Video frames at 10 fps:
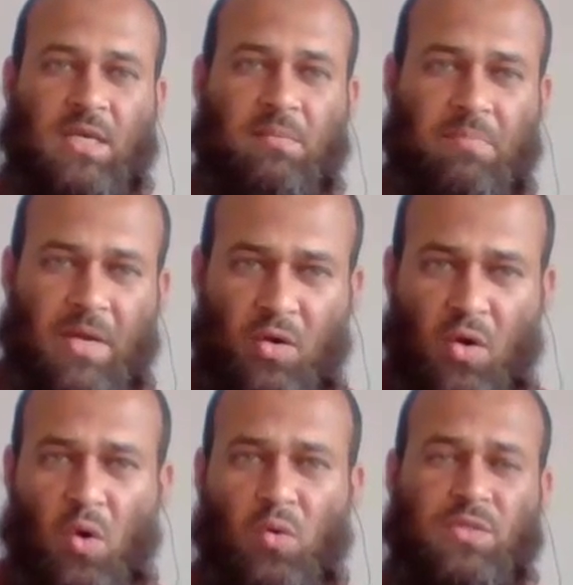
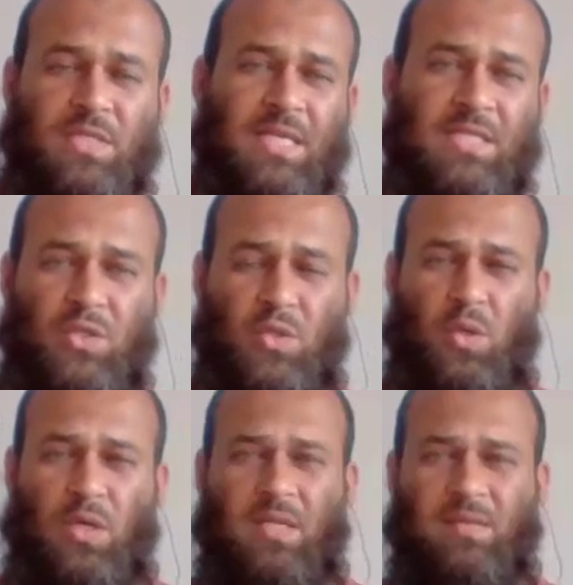burrows in
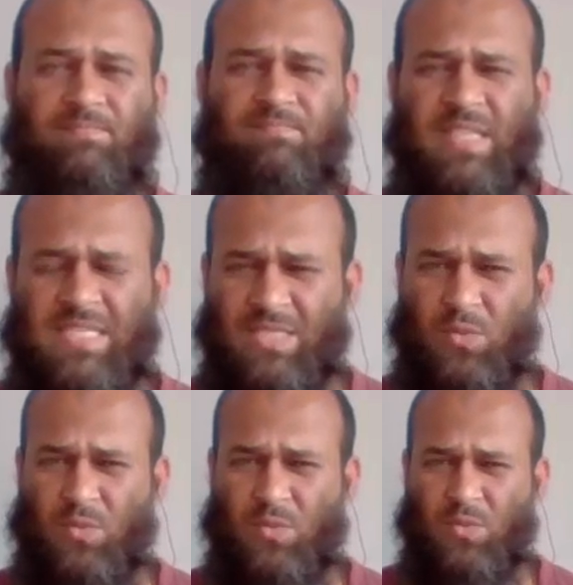soil. This is
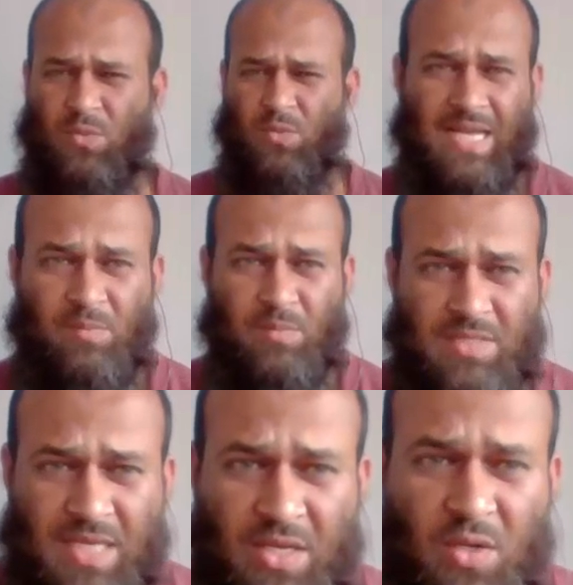why these
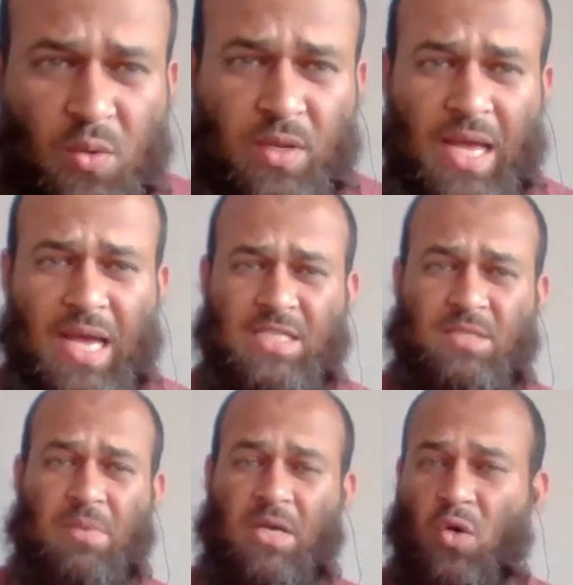animals are known as
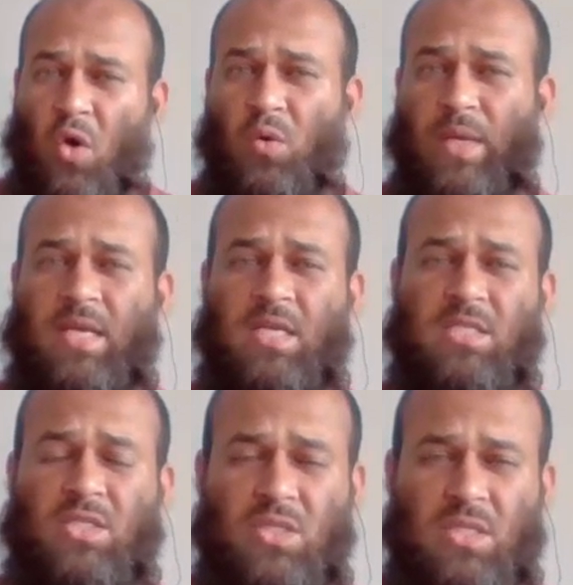burrowing
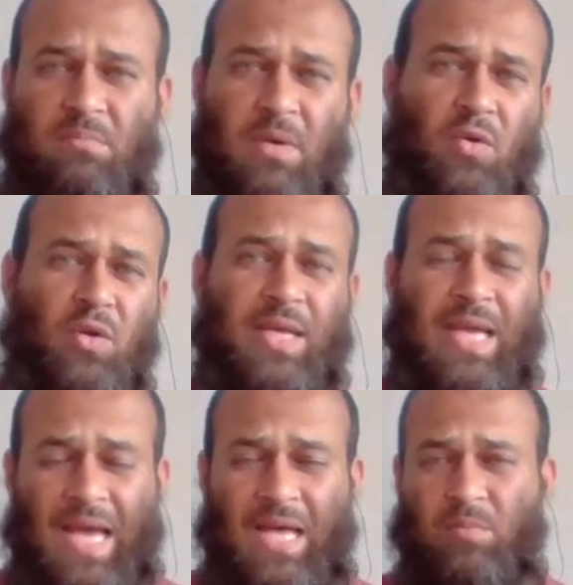
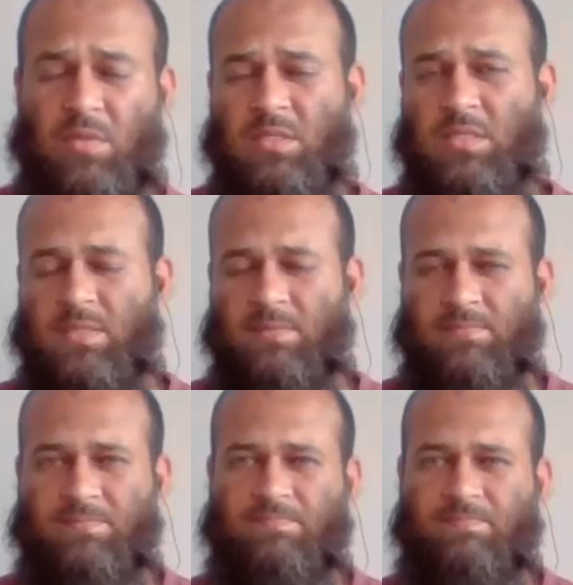animals.
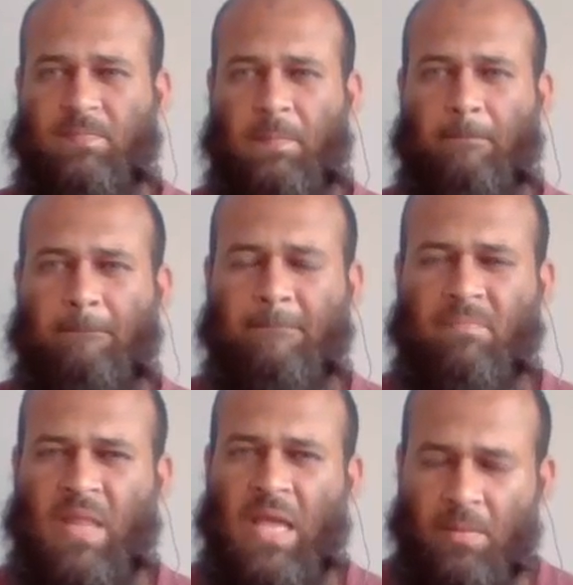
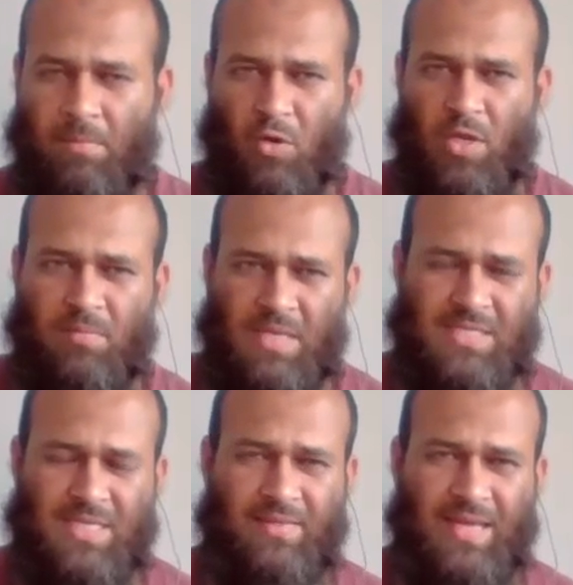Burrowing means
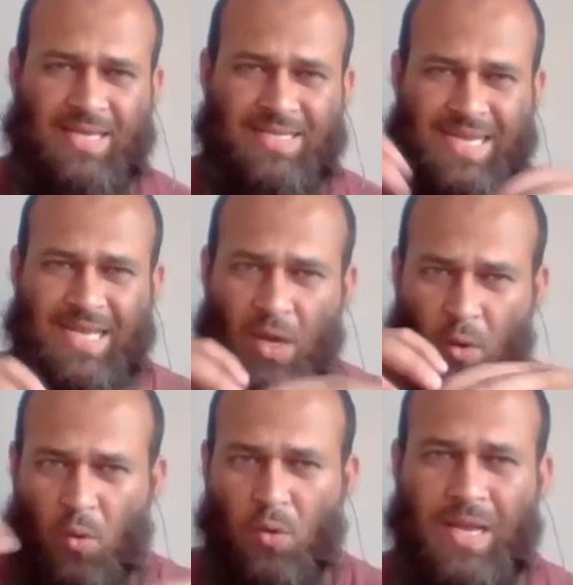they dig a
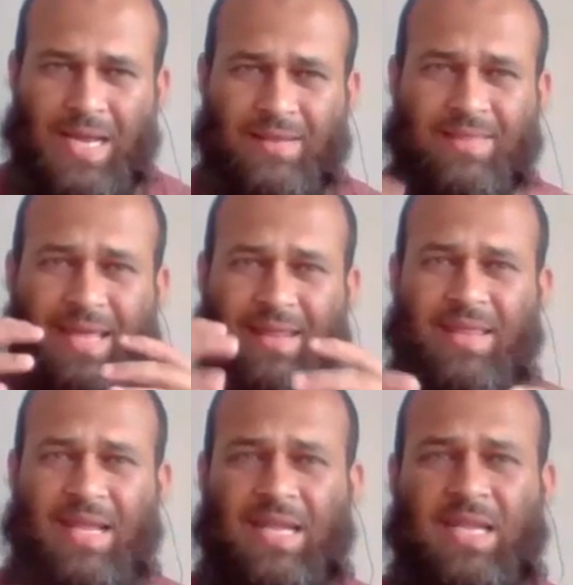hole and then
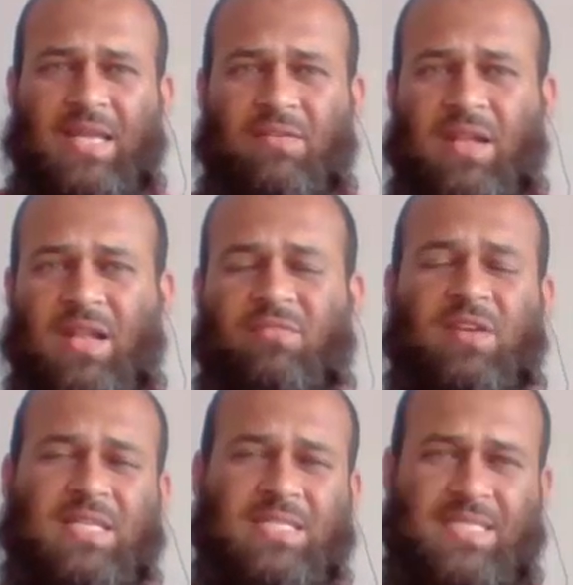they live
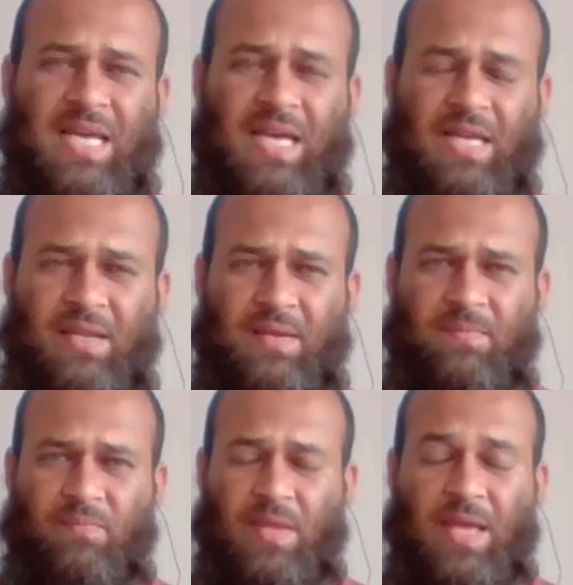
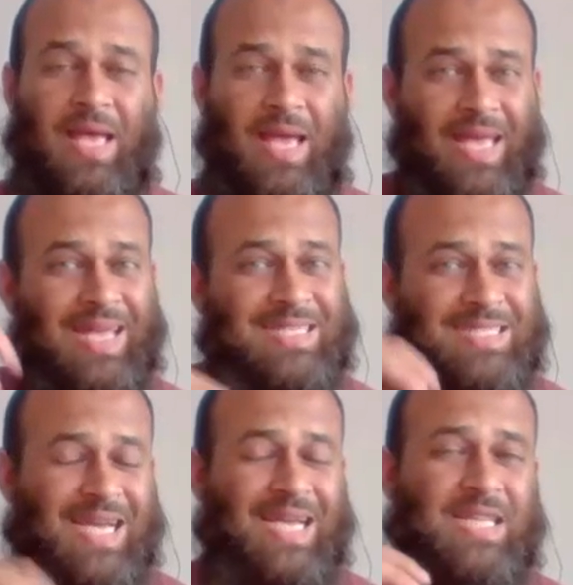
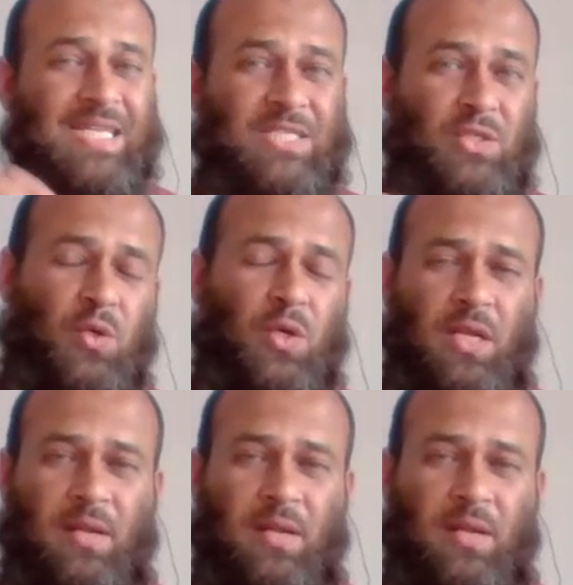inside the soil.